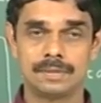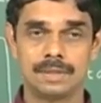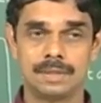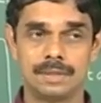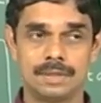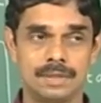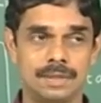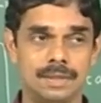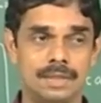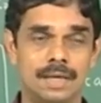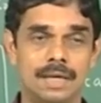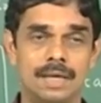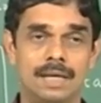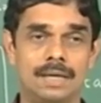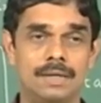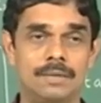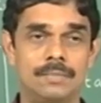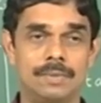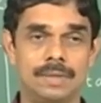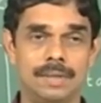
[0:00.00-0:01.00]
Yeah, add
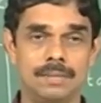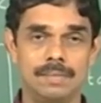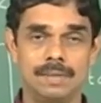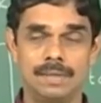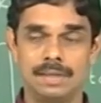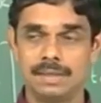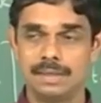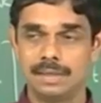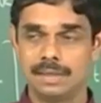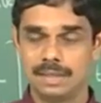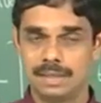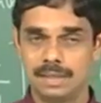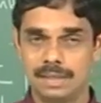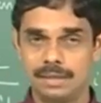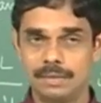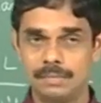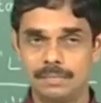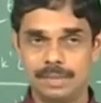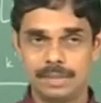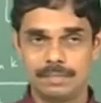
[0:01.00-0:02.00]
aluminum, and
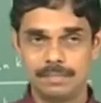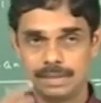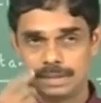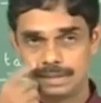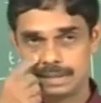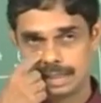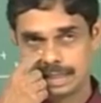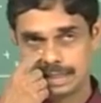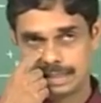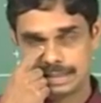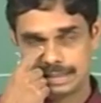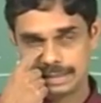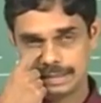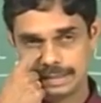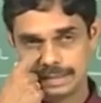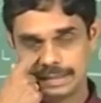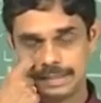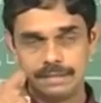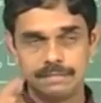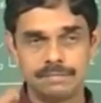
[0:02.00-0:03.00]
aluminum is added
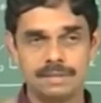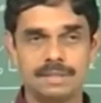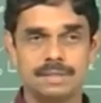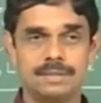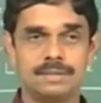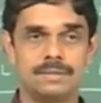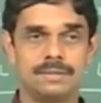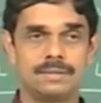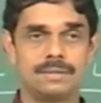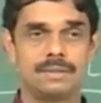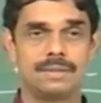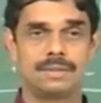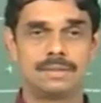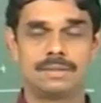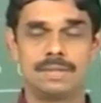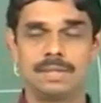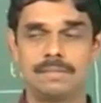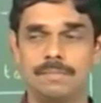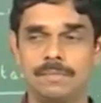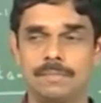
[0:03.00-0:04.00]
anyway to a
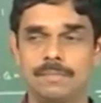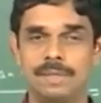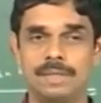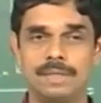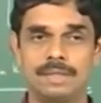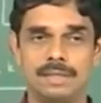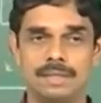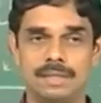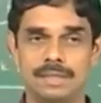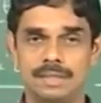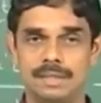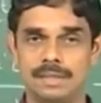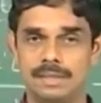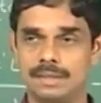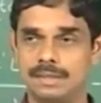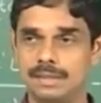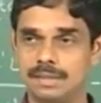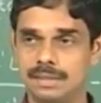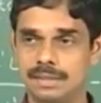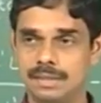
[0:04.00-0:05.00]
solid propellant
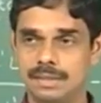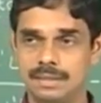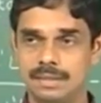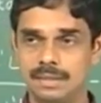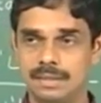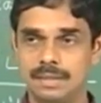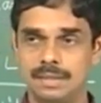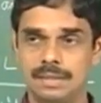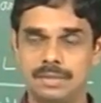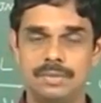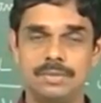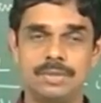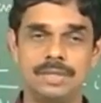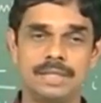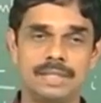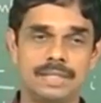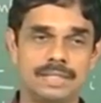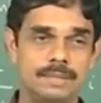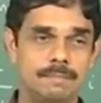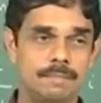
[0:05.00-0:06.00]
uh, to
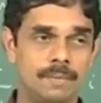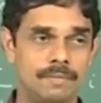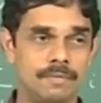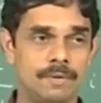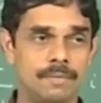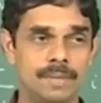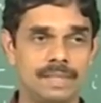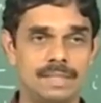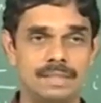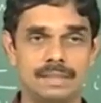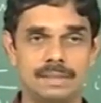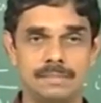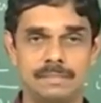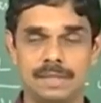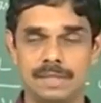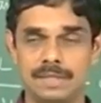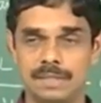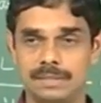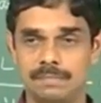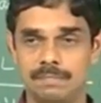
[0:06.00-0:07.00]
increase the performance,
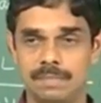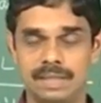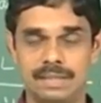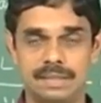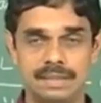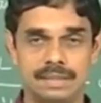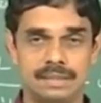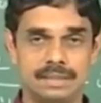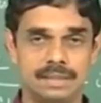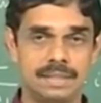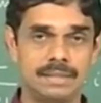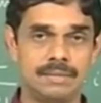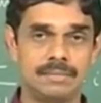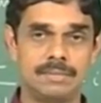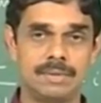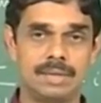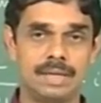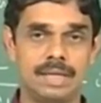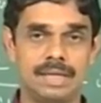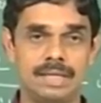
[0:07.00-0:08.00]
because metals
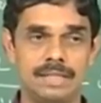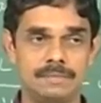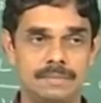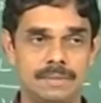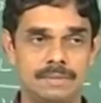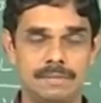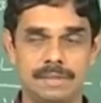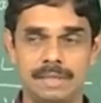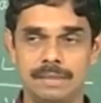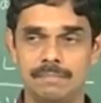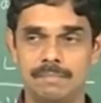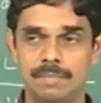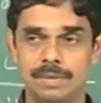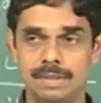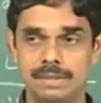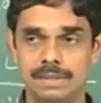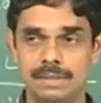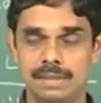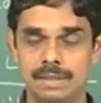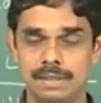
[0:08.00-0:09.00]
give high specific
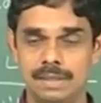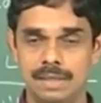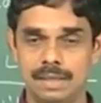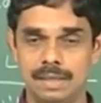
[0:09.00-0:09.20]
impulse,